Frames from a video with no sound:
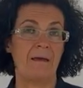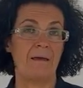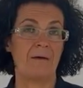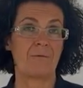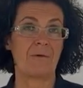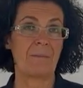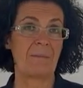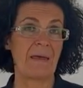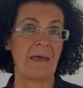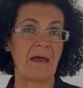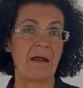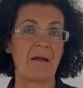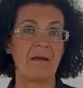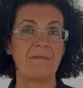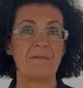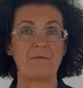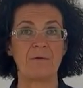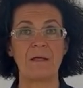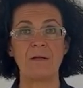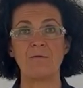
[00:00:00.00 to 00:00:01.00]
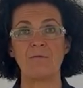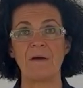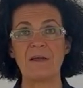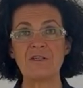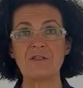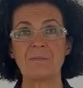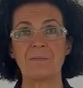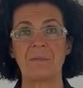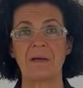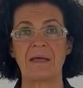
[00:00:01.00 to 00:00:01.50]
Repair and
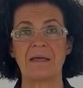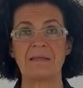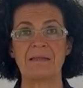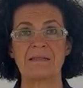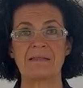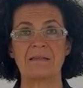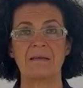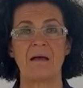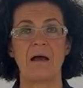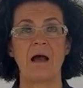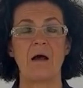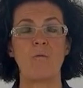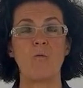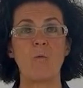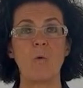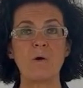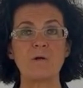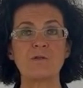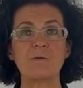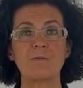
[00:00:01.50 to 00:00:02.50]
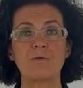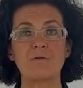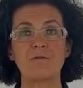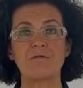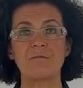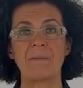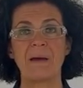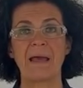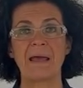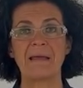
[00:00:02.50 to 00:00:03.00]
renovation paints are
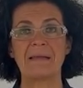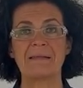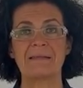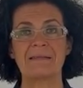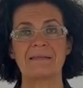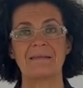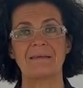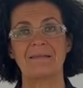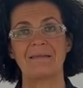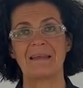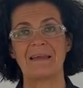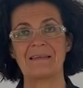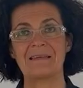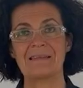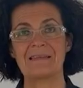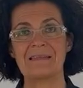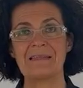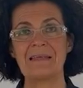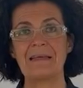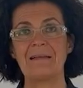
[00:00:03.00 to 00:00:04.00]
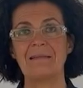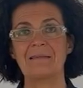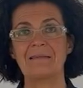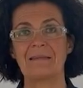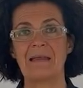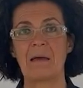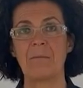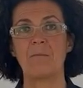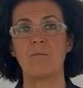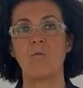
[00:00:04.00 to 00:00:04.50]
waterproof paints that seal
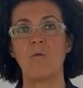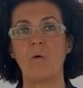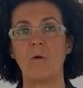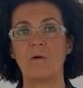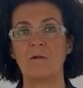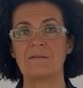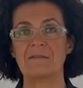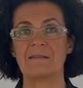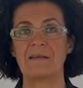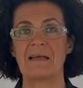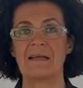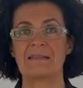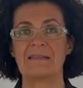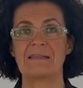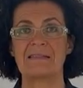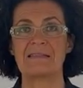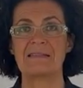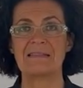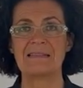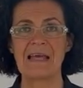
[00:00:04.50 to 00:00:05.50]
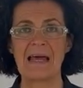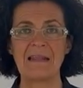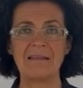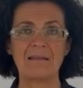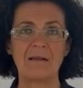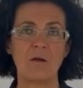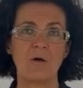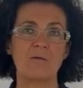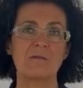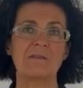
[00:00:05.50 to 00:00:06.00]
damp walls as a
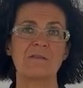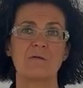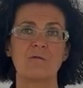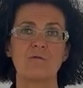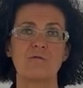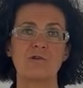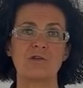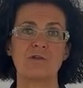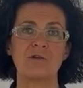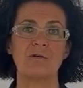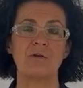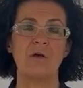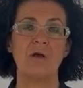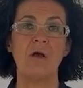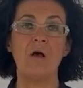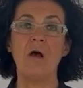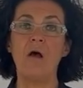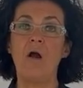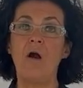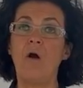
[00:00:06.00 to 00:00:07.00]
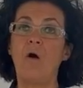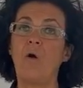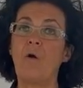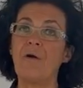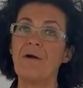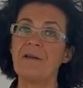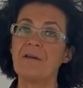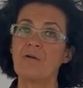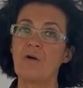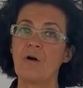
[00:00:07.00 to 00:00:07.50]
standalone solution
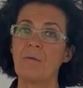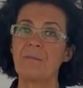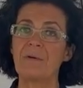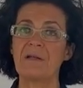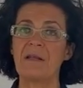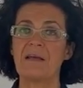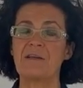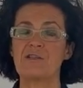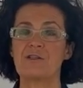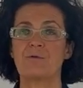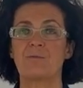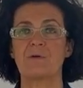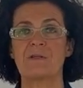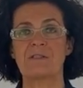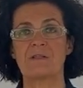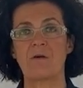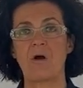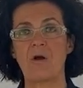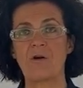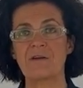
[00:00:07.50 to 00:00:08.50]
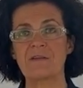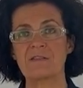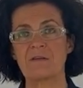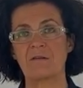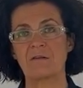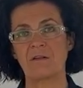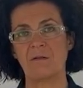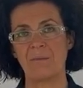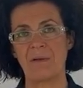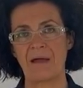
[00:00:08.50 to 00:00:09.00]
or in combination with a
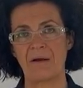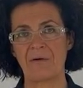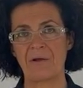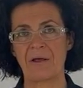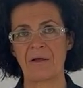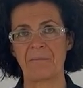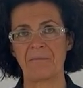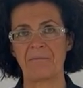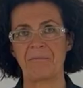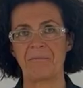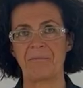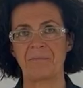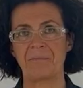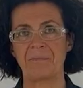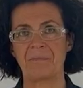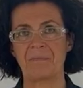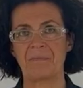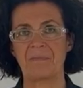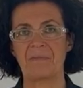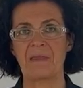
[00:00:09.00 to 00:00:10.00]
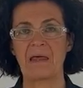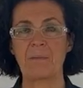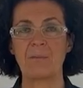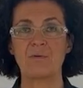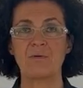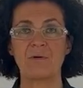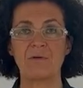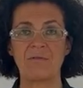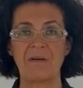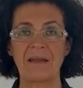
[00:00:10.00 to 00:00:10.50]
horizontal barrier. They
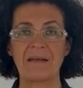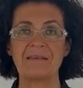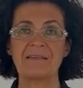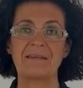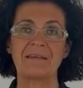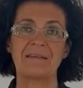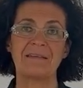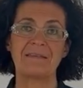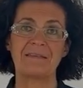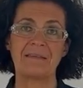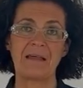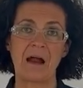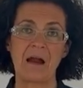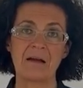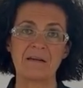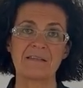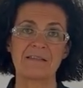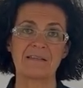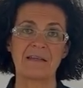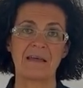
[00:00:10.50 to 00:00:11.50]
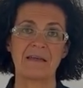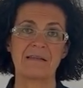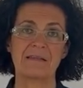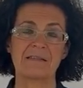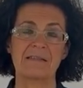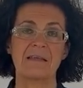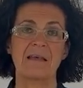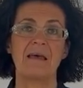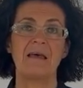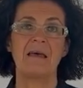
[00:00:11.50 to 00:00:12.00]
prevent dark
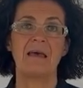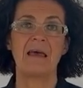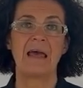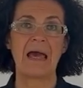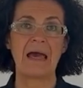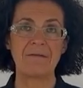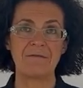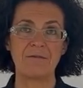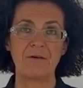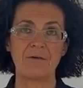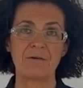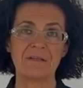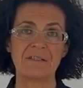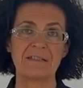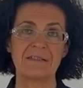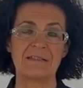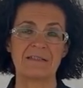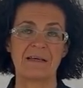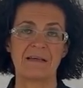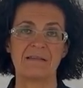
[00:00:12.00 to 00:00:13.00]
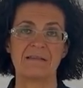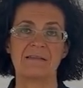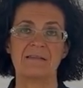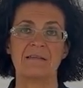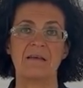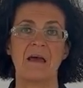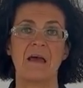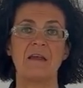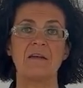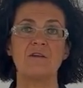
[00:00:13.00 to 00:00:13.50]
stains, efflorescence
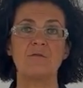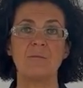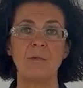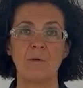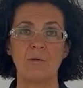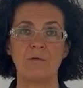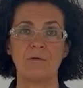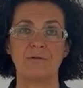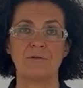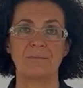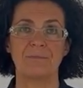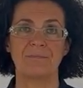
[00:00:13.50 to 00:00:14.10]
and mold.